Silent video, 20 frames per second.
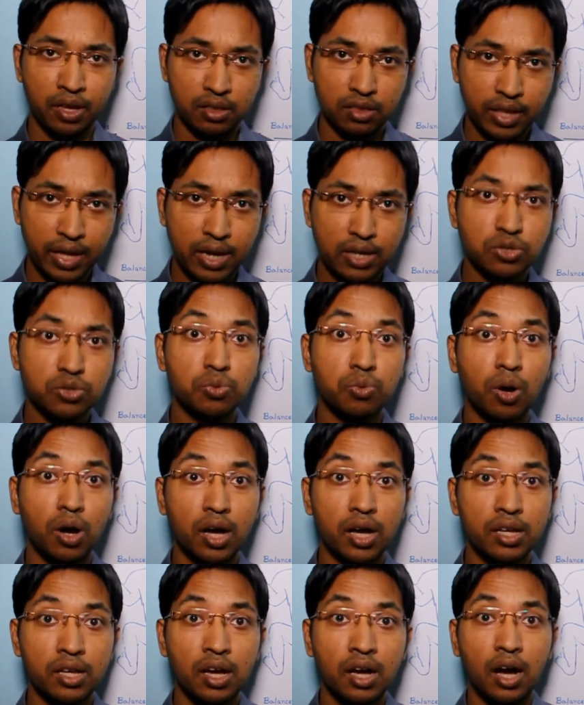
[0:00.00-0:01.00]
That's
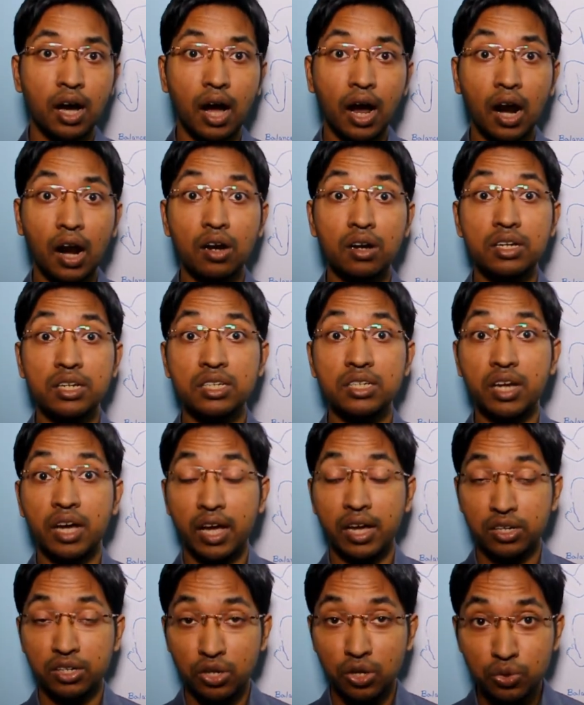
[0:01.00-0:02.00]
why early
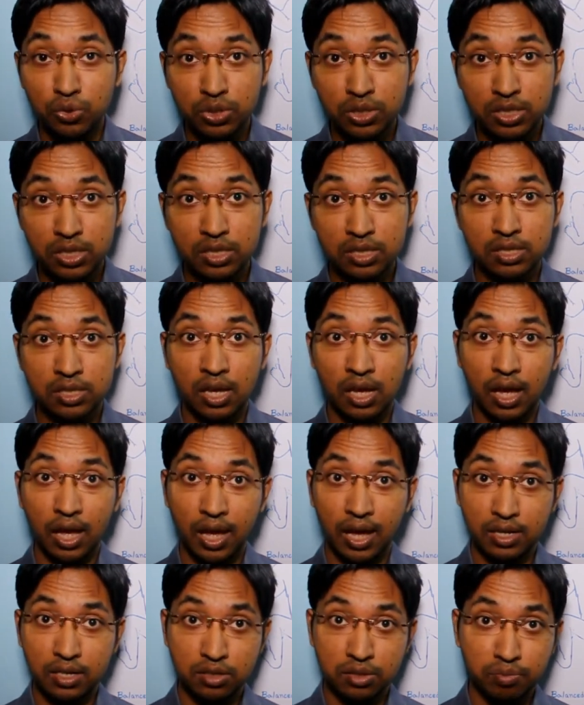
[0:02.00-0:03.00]
diagnosis
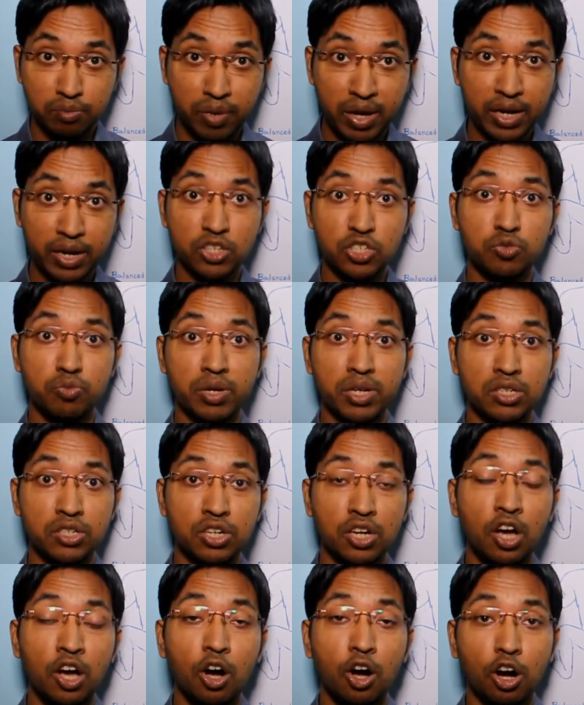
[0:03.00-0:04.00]
and
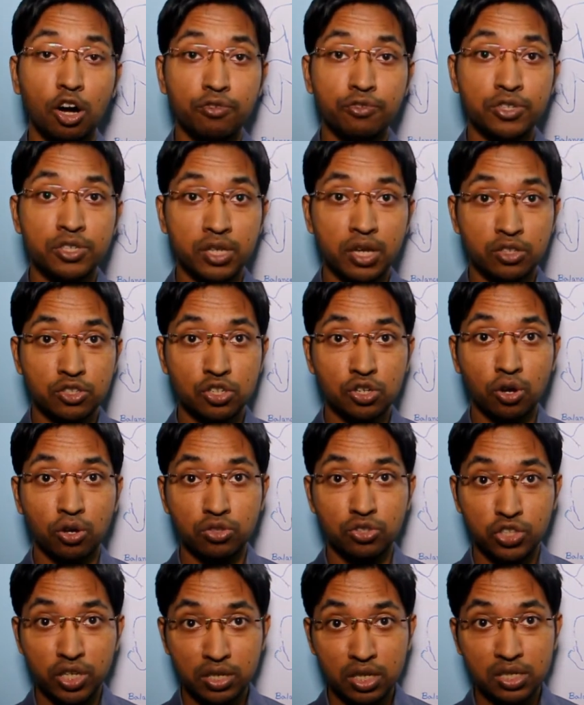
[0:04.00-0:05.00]
management of such
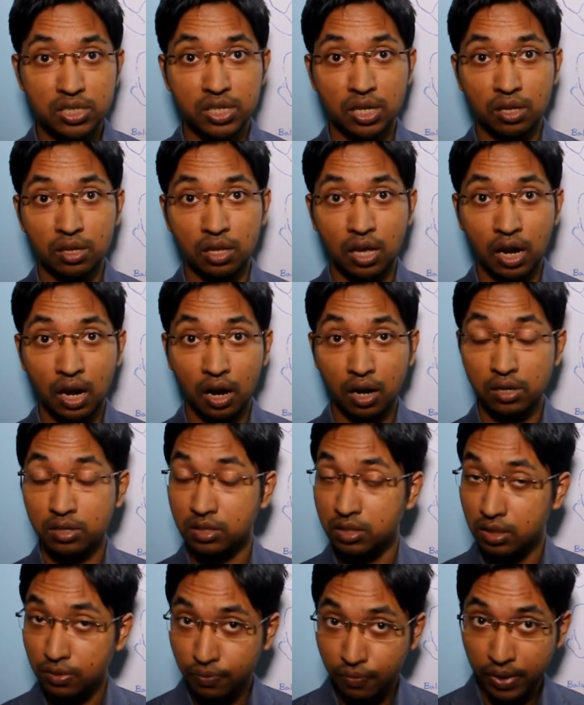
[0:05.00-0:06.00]
congenital
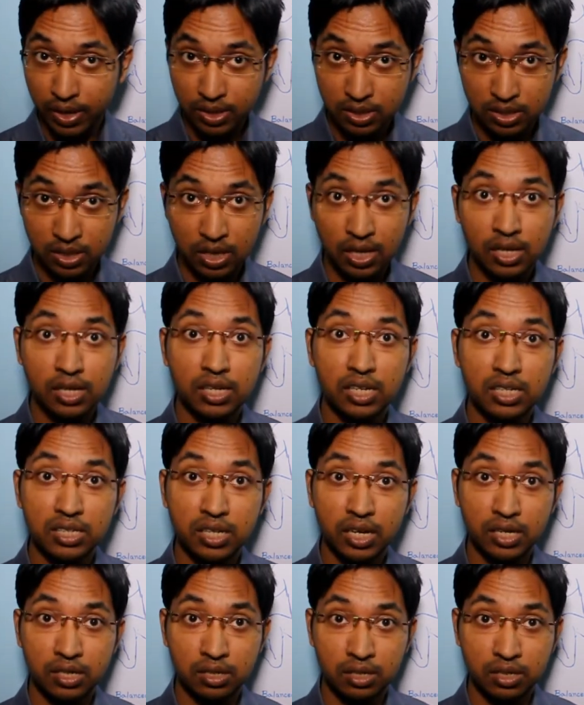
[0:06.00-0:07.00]
heart defect
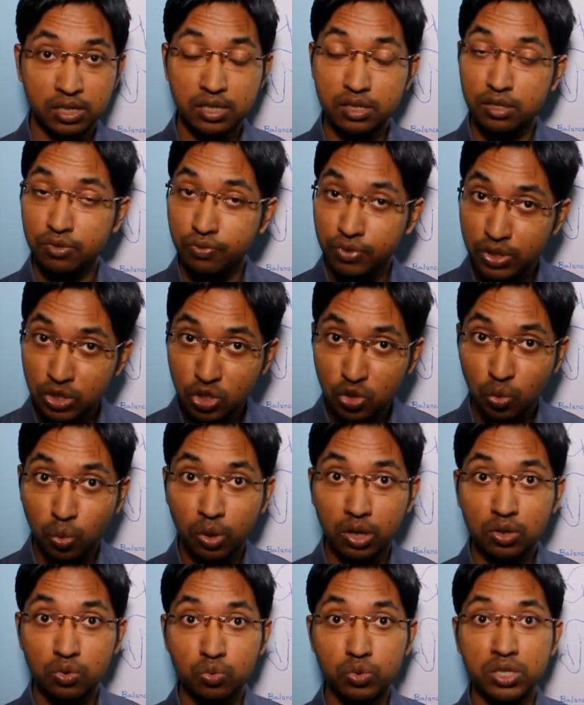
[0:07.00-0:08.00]
in an
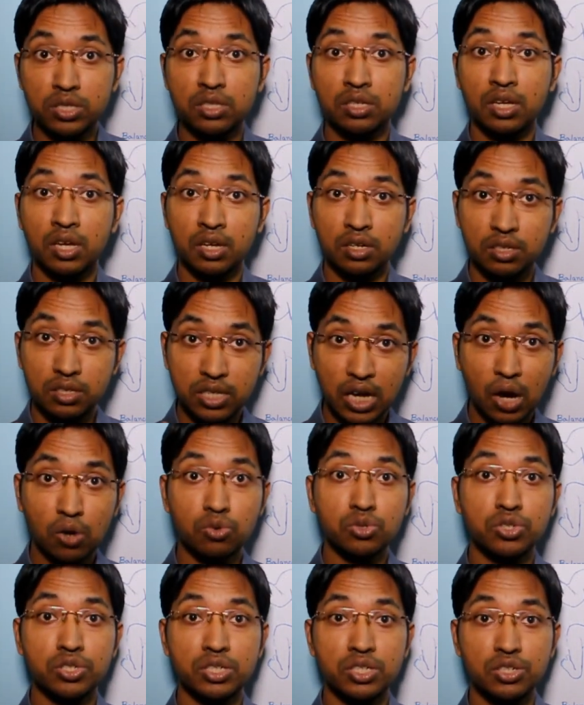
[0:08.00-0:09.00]
individual with
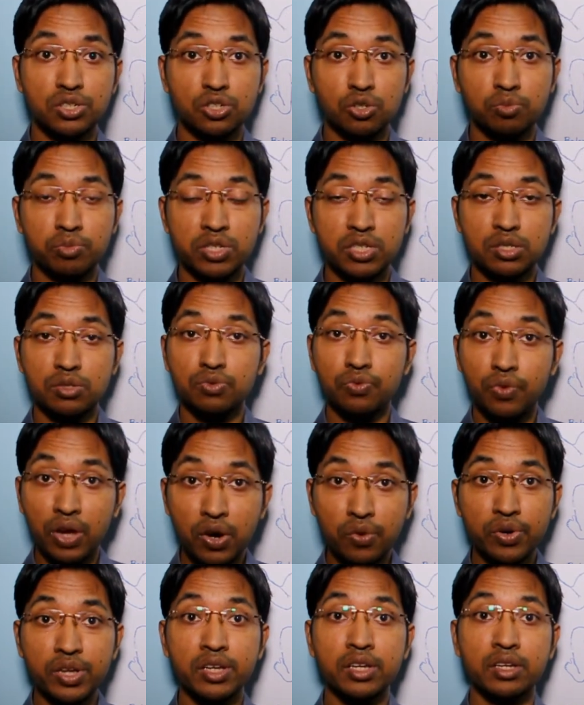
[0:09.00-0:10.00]
Down syndrome is
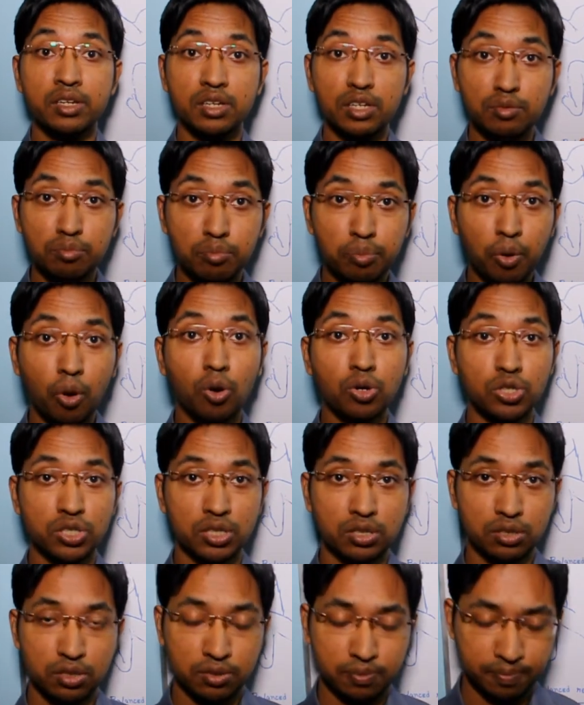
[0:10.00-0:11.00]
very
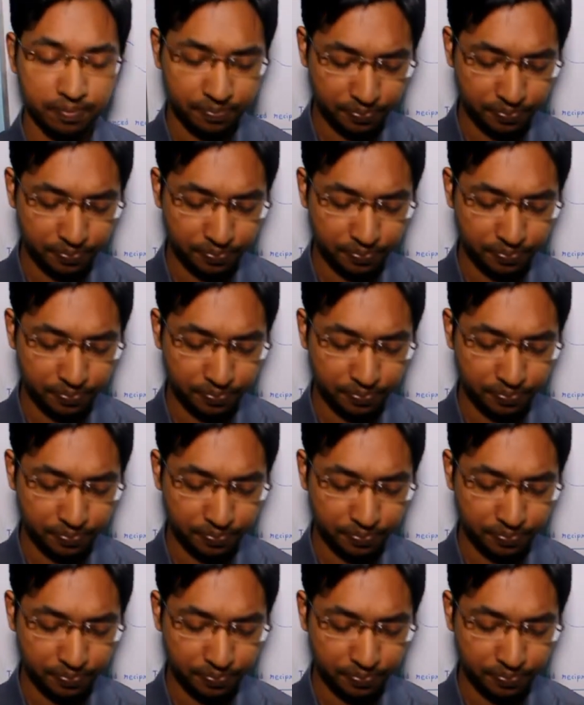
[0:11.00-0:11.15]
important.